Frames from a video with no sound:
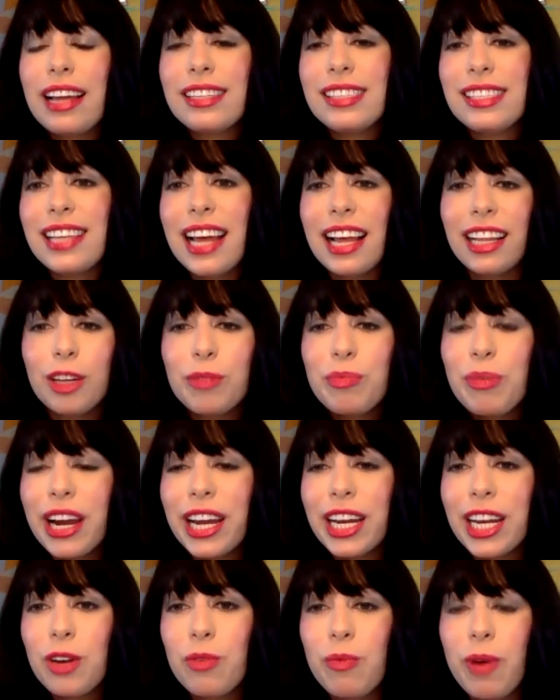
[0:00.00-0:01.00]

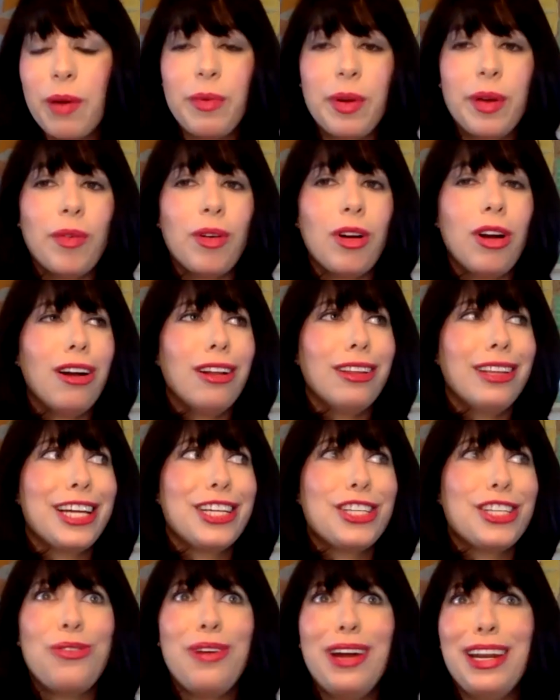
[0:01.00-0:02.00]
celebrated when we were all like,
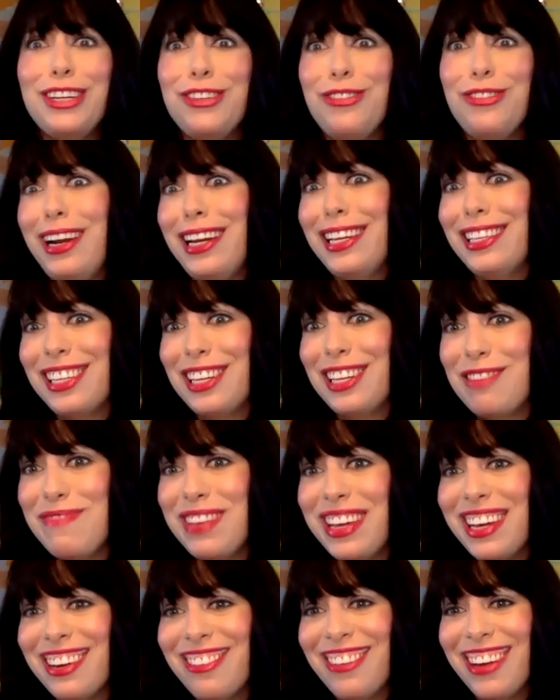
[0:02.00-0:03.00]
2020 is going to be
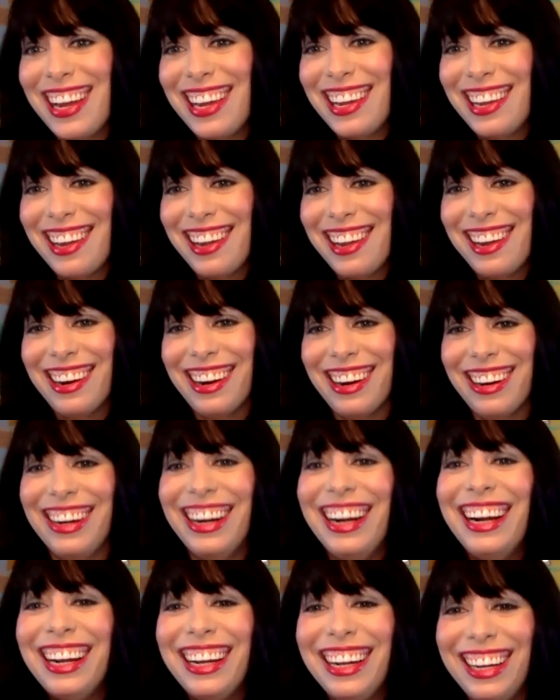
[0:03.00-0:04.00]
a great
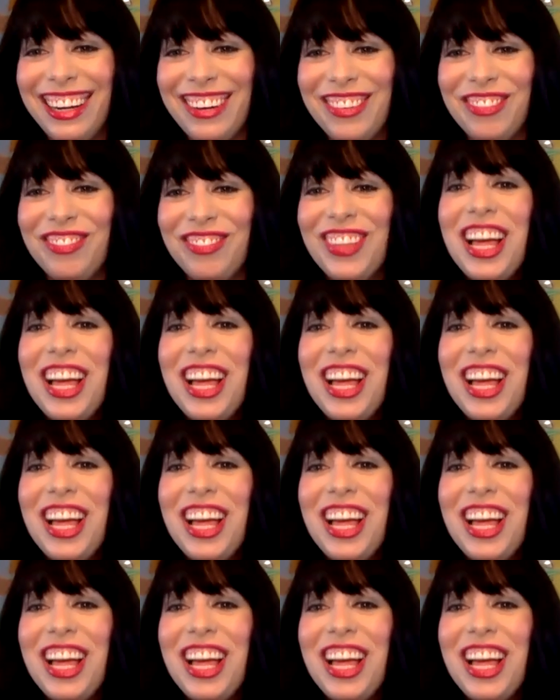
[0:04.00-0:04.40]
year.